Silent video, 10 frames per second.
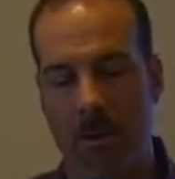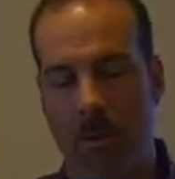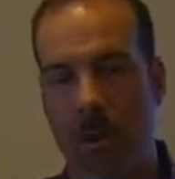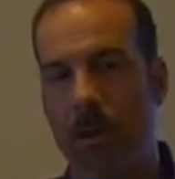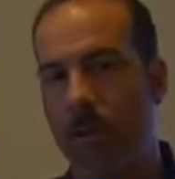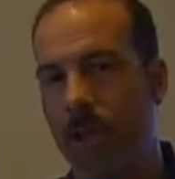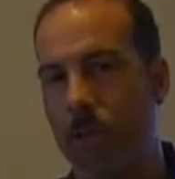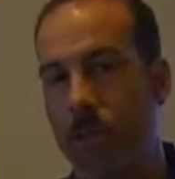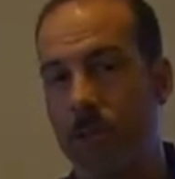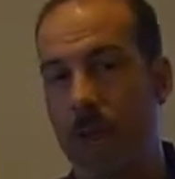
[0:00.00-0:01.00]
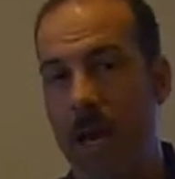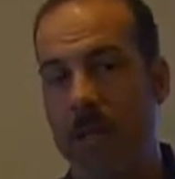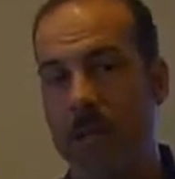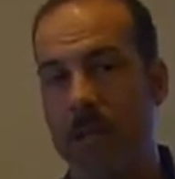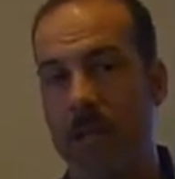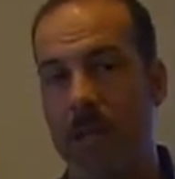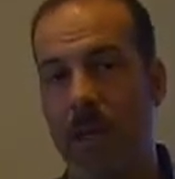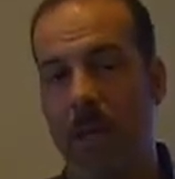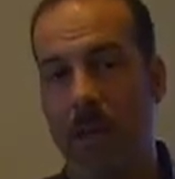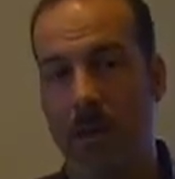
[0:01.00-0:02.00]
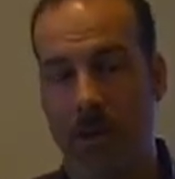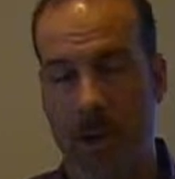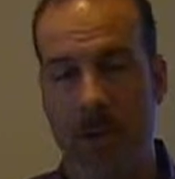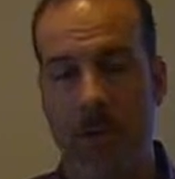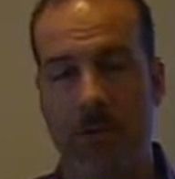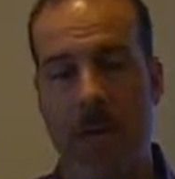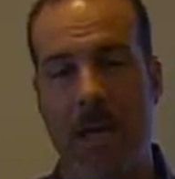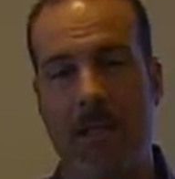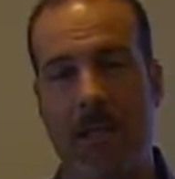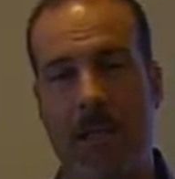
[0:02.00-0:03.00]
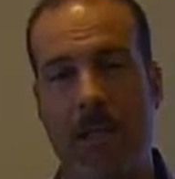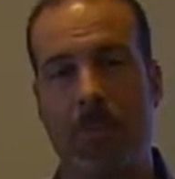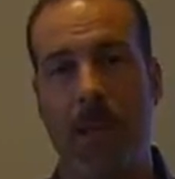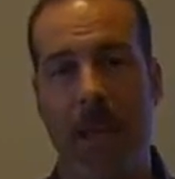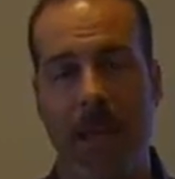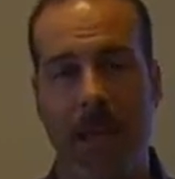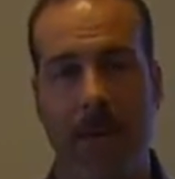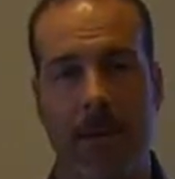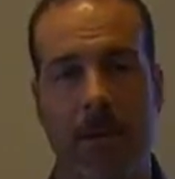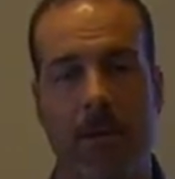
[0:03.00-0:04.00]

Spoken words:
One of the things we try to address is pain.